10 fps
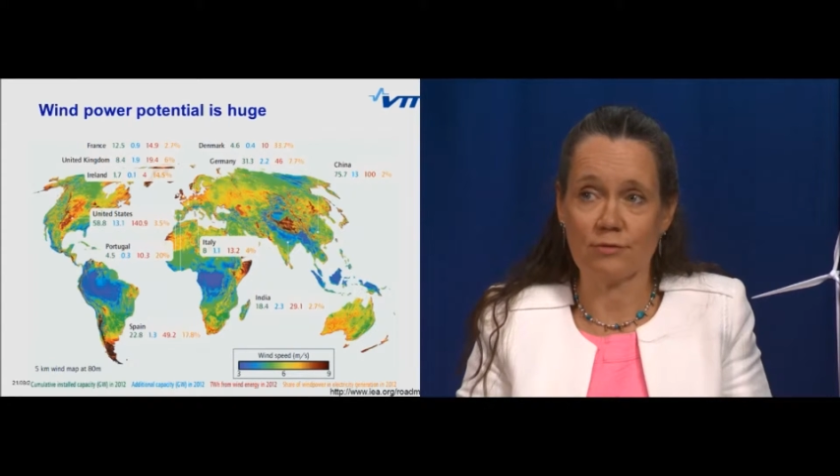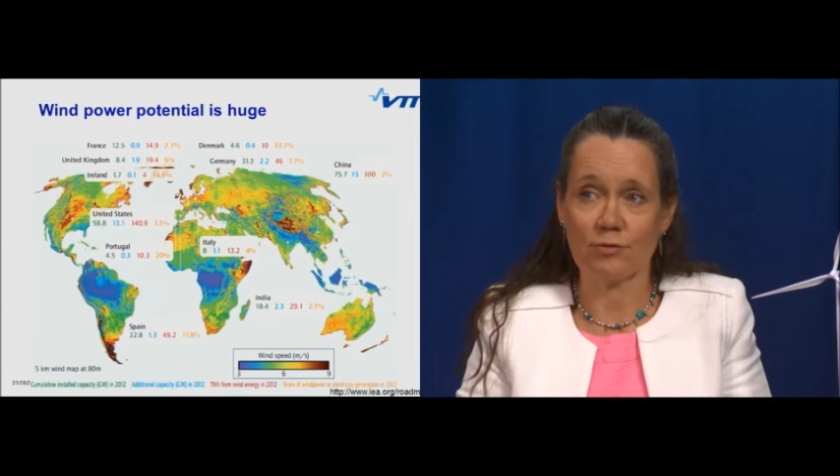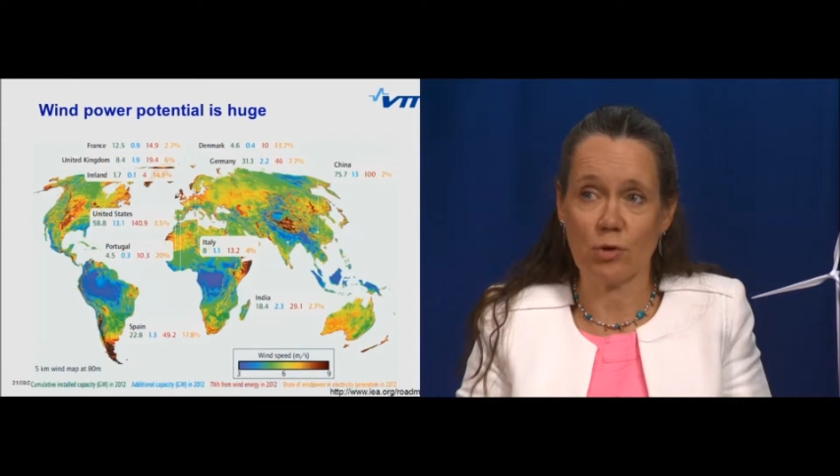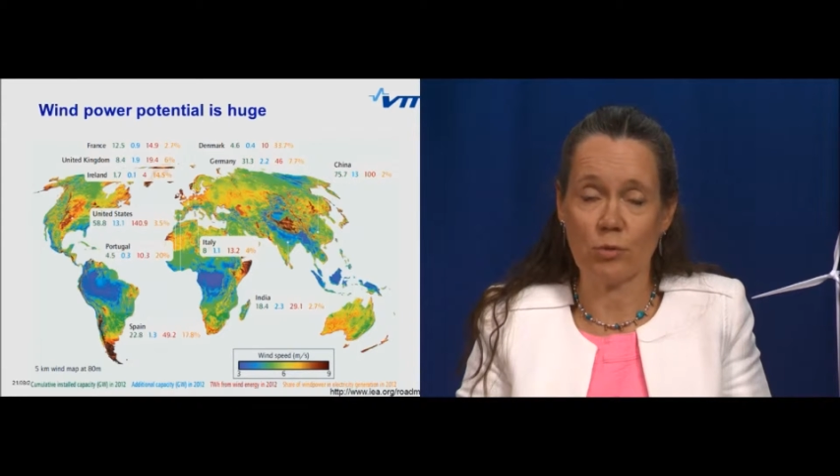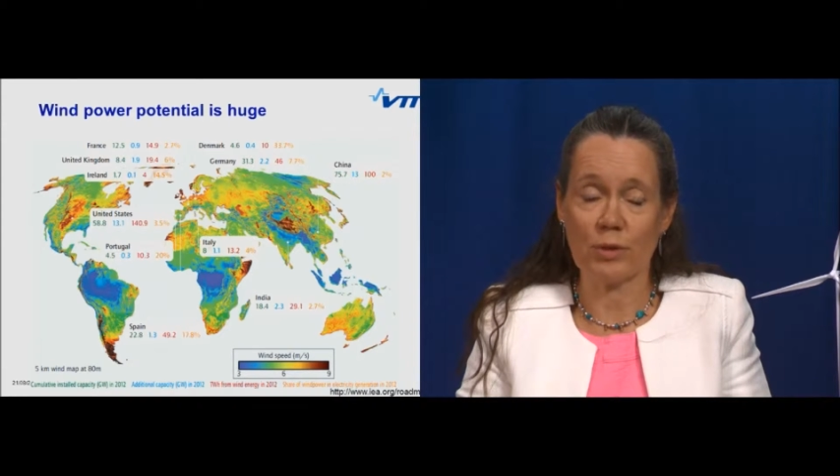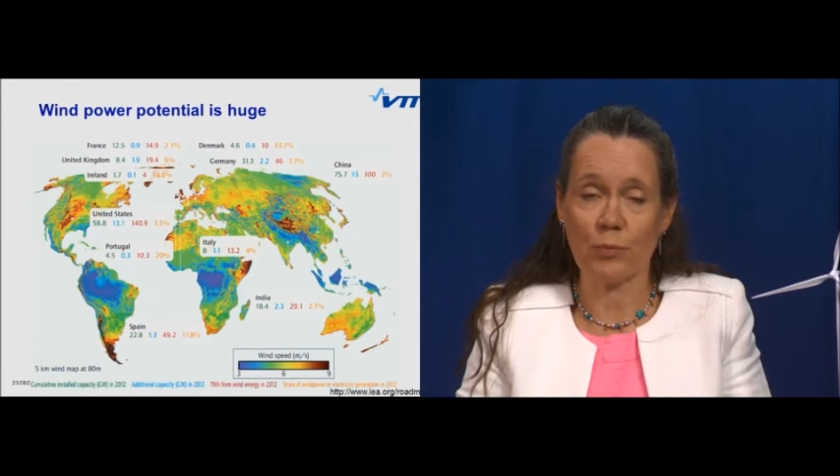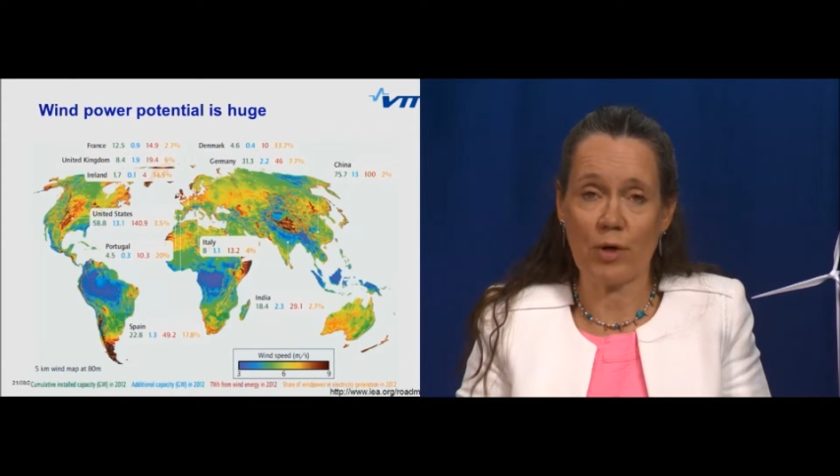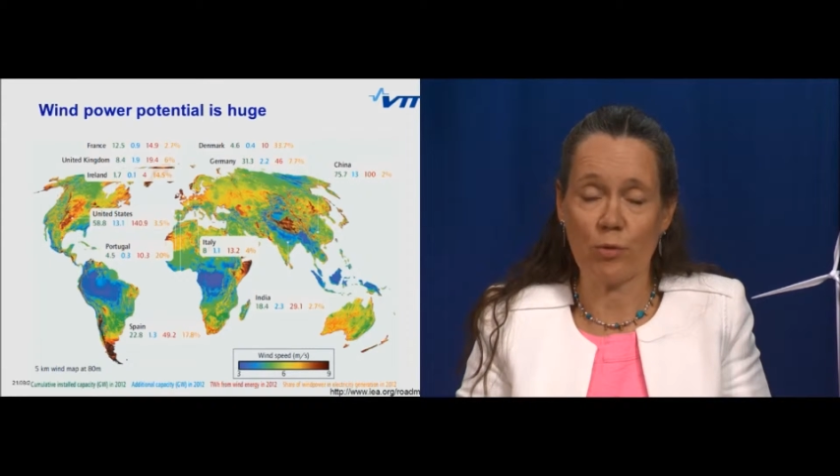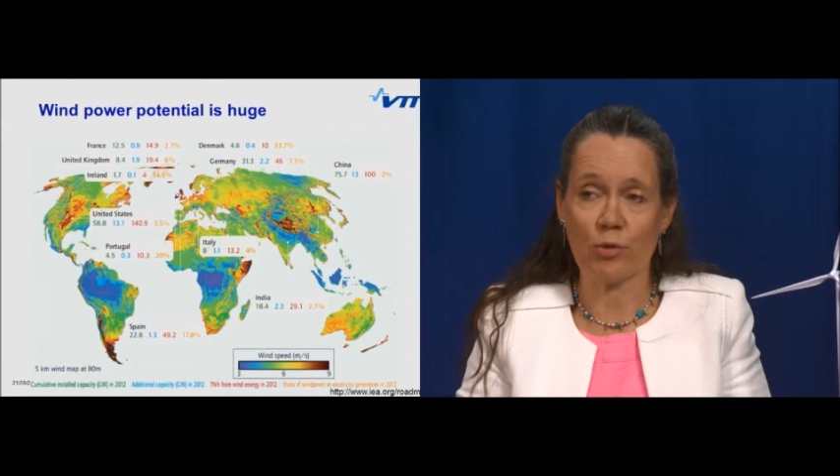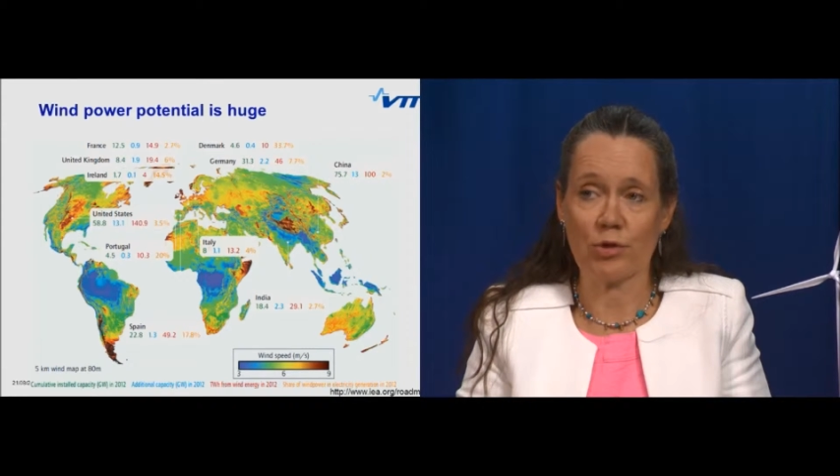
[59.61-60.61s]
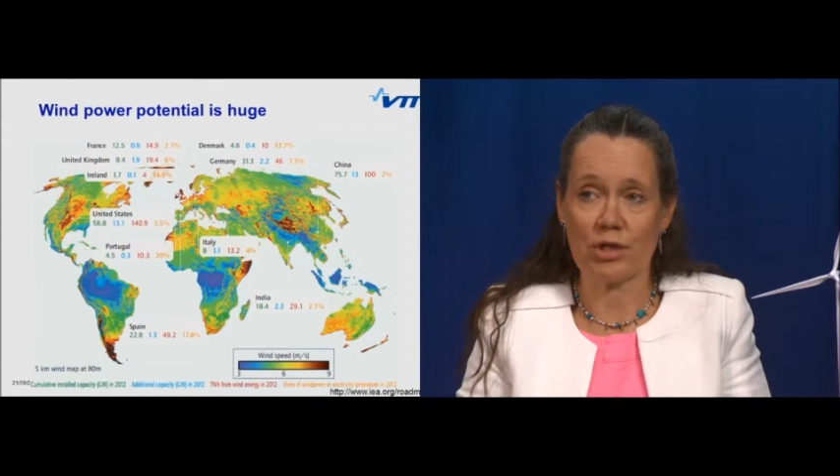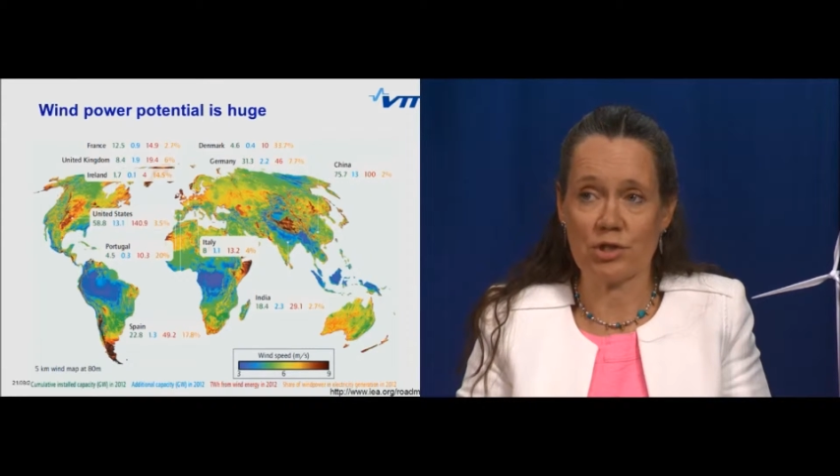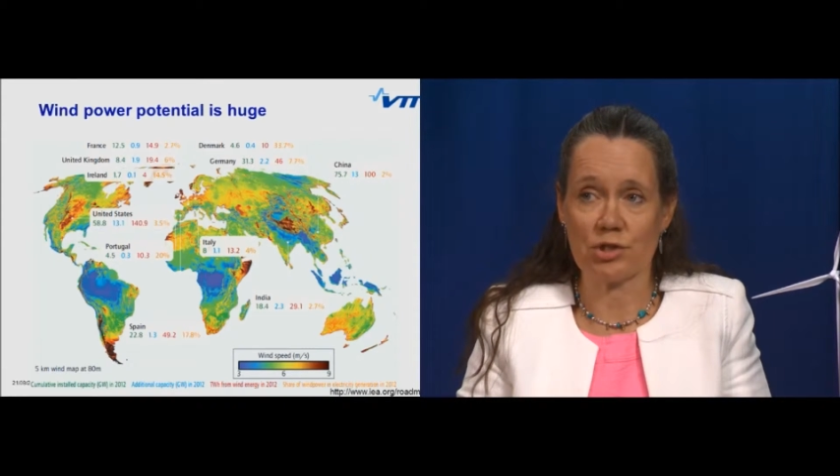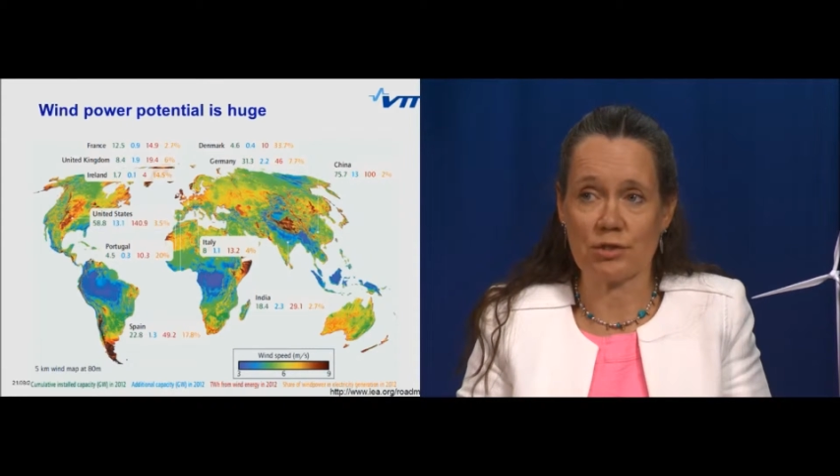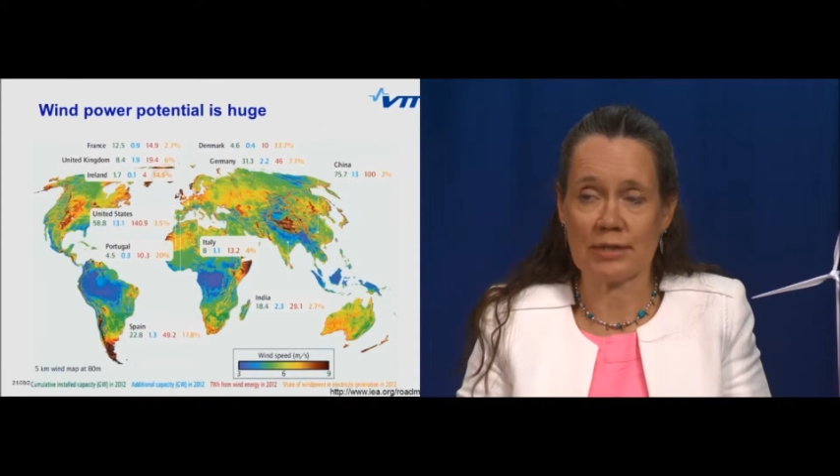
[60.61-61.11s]
for wind power
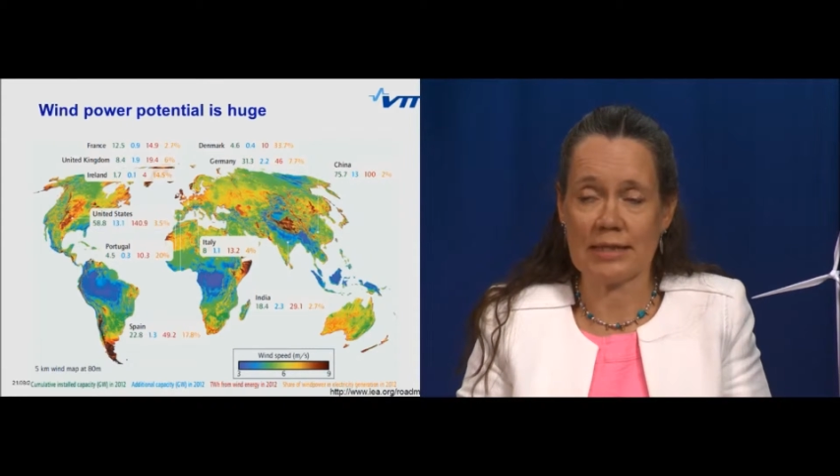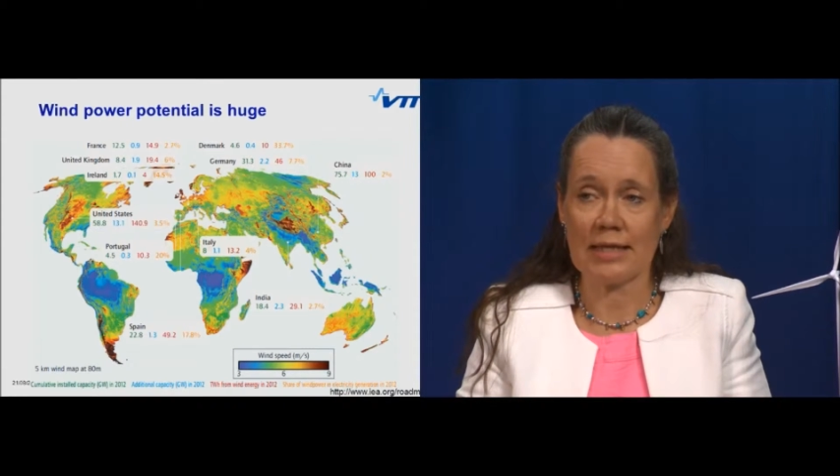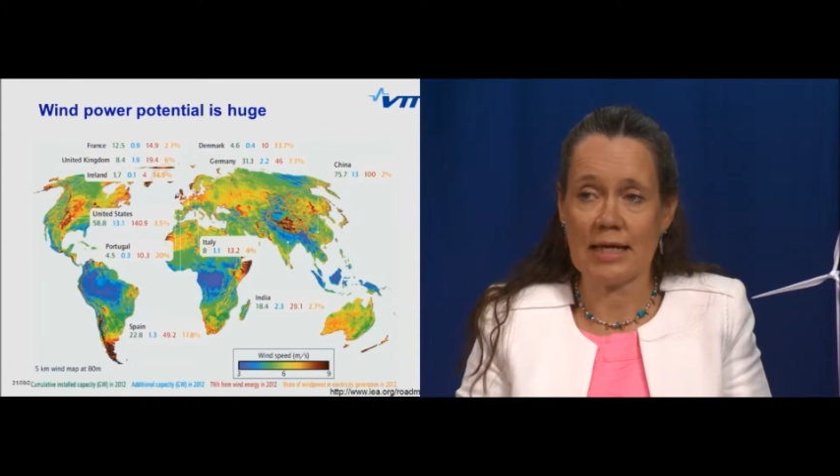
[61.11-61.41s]
production.